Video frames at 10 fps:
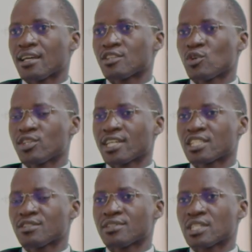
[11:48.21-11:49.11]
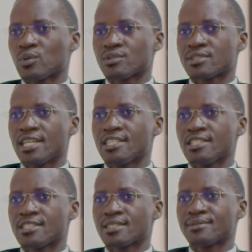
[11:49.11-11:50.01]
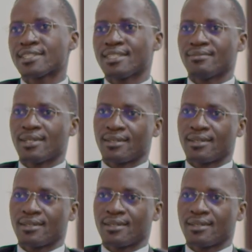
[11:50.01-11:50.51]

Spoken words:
doing activity was done in September.